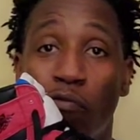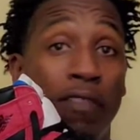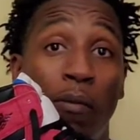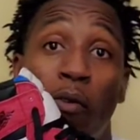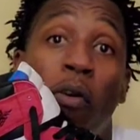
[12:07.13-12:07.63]

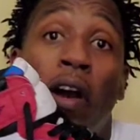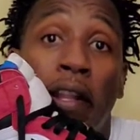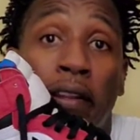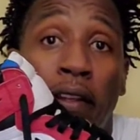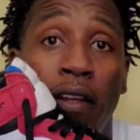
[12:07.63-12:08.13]
number
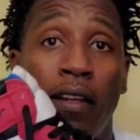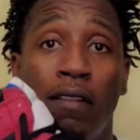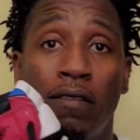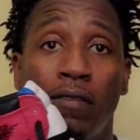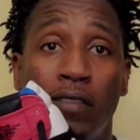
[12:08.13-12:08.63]
1,
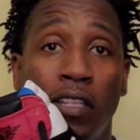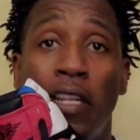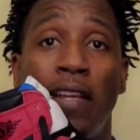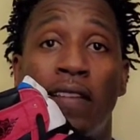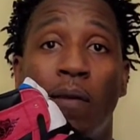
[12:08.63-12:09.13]
you
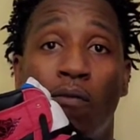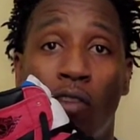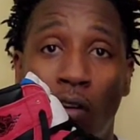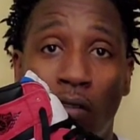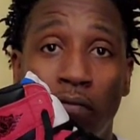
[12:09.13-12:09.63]
did something
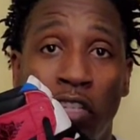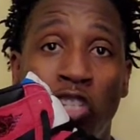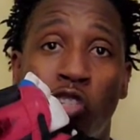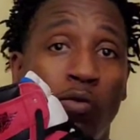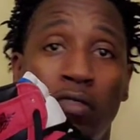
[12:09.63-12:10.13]
wrong.
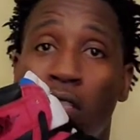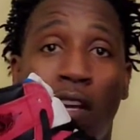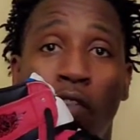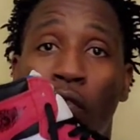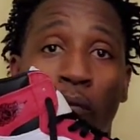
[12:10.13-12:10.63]
This shoe
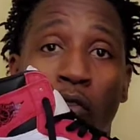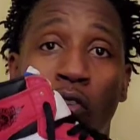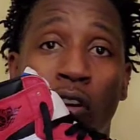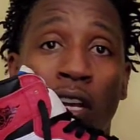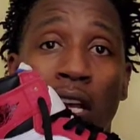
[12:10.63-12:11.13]
sells for
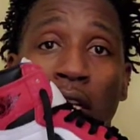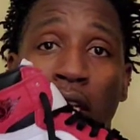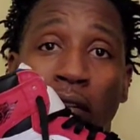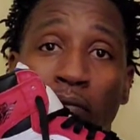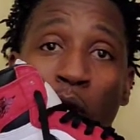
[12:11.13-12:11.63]
more
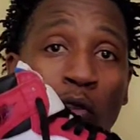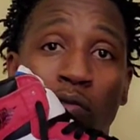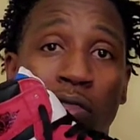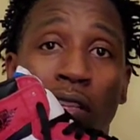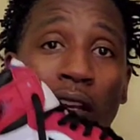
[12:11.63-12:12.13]
than
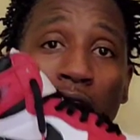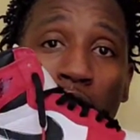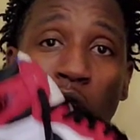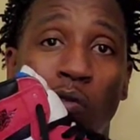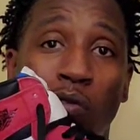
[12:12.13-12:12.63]
most
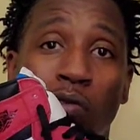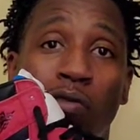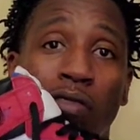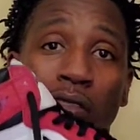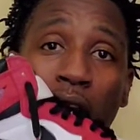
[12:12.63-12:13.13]

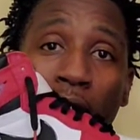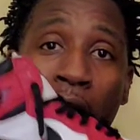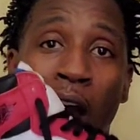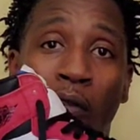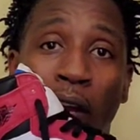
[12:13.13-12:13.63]
shoes
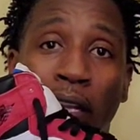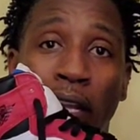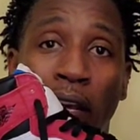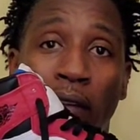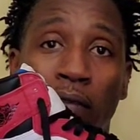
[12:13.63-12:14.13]
out right
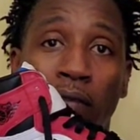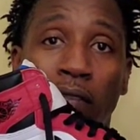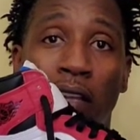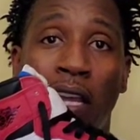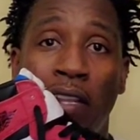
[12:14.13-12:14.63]
now.
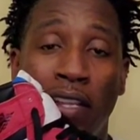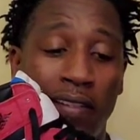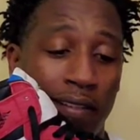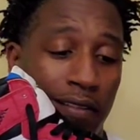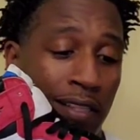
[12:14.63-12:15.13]
And
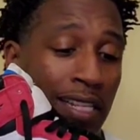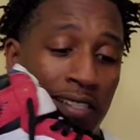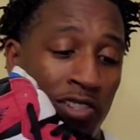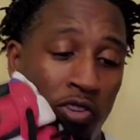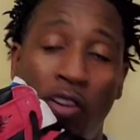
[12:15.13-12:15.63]

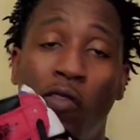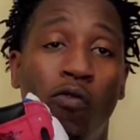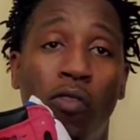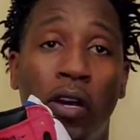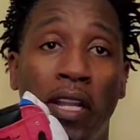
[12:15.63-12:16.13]
this Jordan
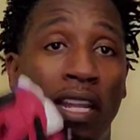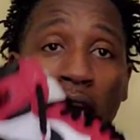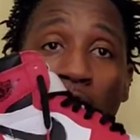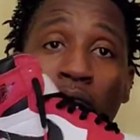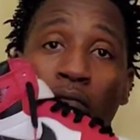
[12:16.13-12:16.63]
1
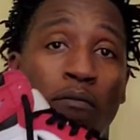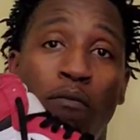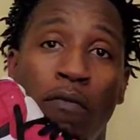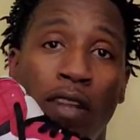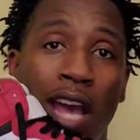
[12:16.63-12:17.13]
in
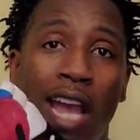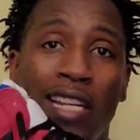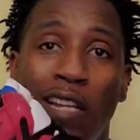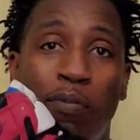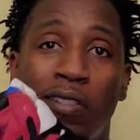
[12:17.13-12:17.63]

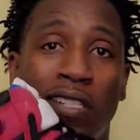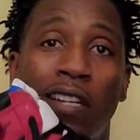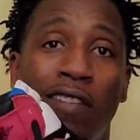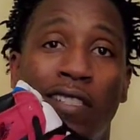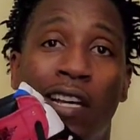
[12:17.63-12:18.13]
90%
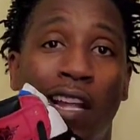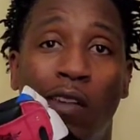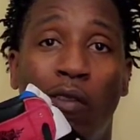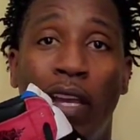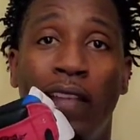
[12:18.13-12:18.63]
of its
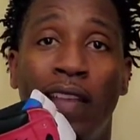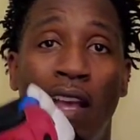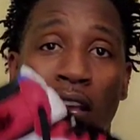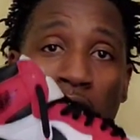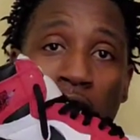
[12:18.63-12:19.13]
colorways
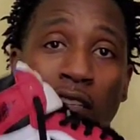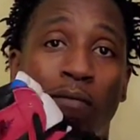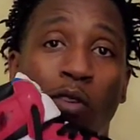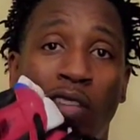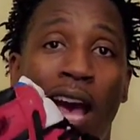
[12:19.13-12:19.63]
is the
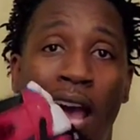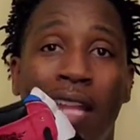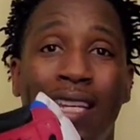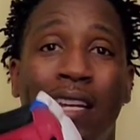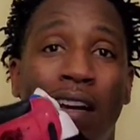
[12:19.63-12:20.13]
most
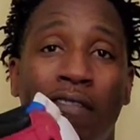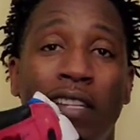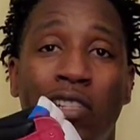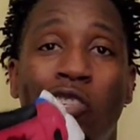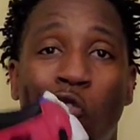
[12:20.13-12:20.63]
highly
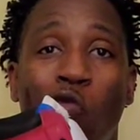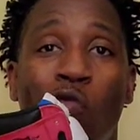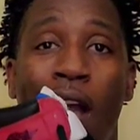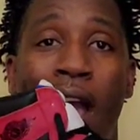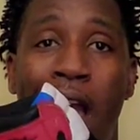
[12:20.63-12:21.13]
coveted
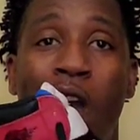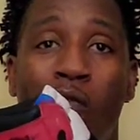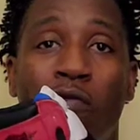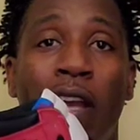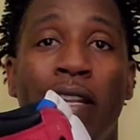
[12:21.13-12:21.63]
shoe
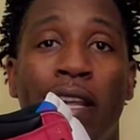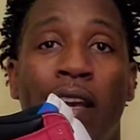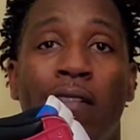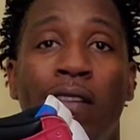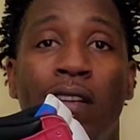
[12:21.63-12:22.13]
out right now.